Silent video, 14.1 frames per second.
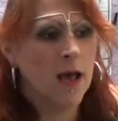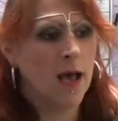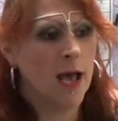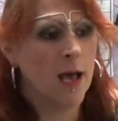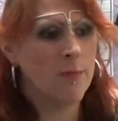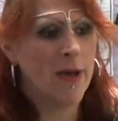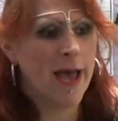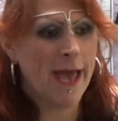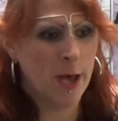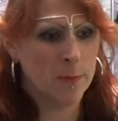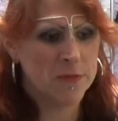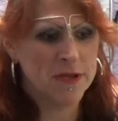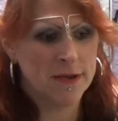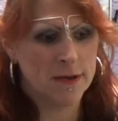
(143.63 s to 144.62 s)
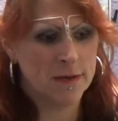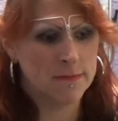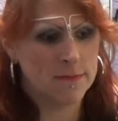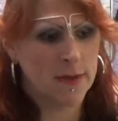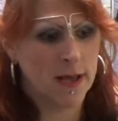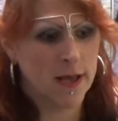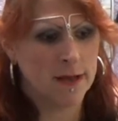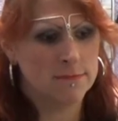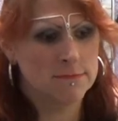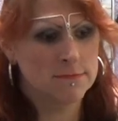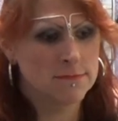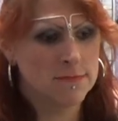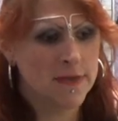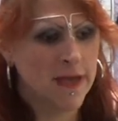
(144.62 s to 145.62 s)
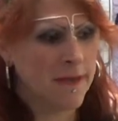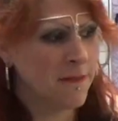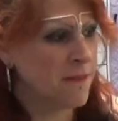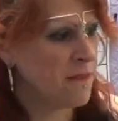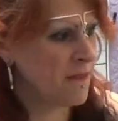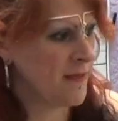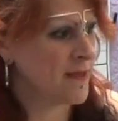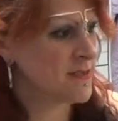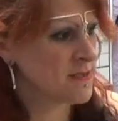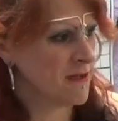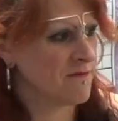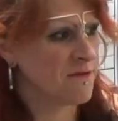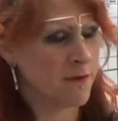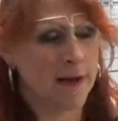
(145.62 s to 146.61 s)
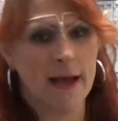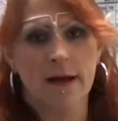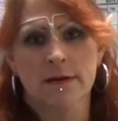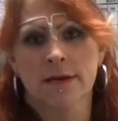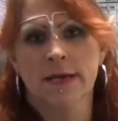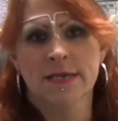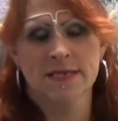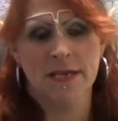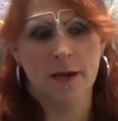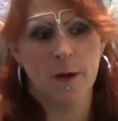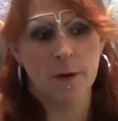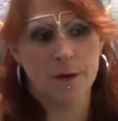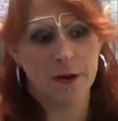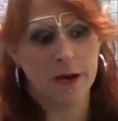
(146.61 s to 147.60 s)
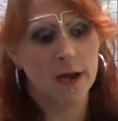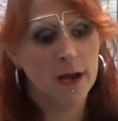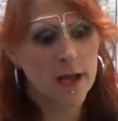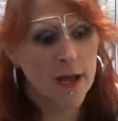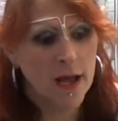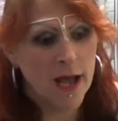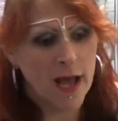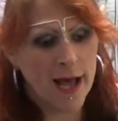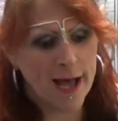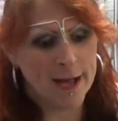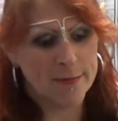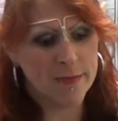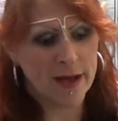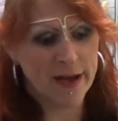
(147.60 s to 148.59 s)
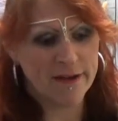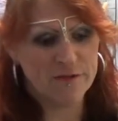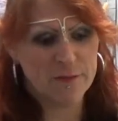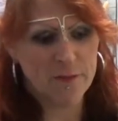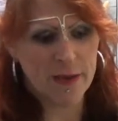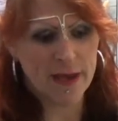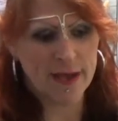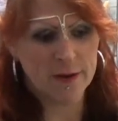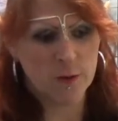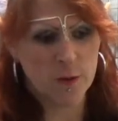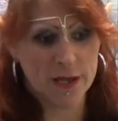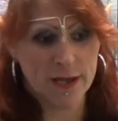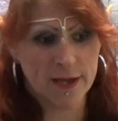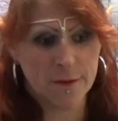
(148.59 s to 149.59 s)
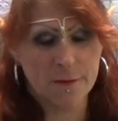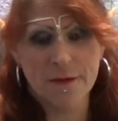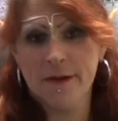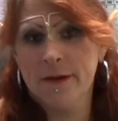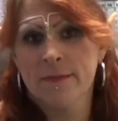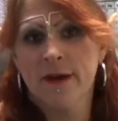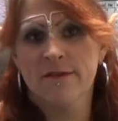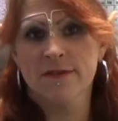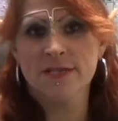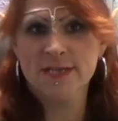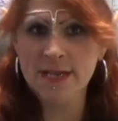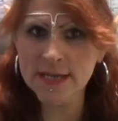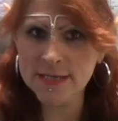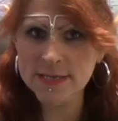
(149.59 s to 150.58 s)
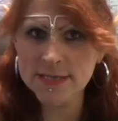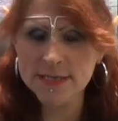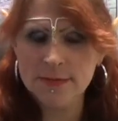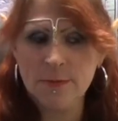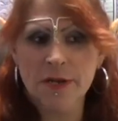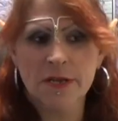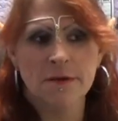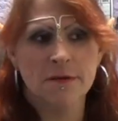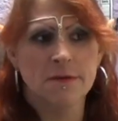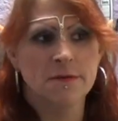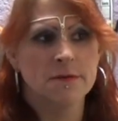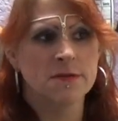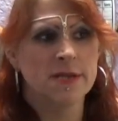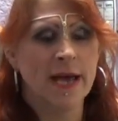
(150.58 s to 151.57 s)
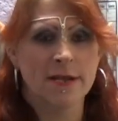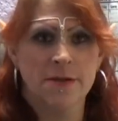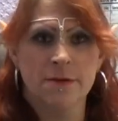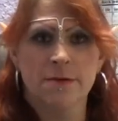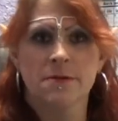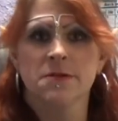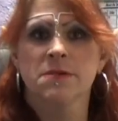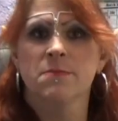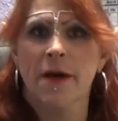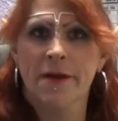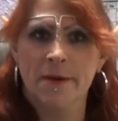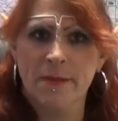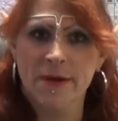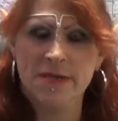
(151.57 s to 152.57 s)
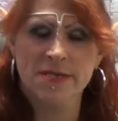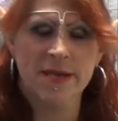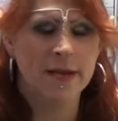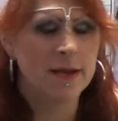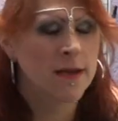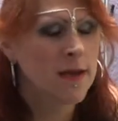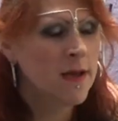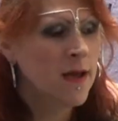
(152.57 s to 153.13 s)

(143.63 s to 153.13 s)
I helped him get things off the ground. He's the owner. I've been working here with him ever since. We do tattoos and body piercing.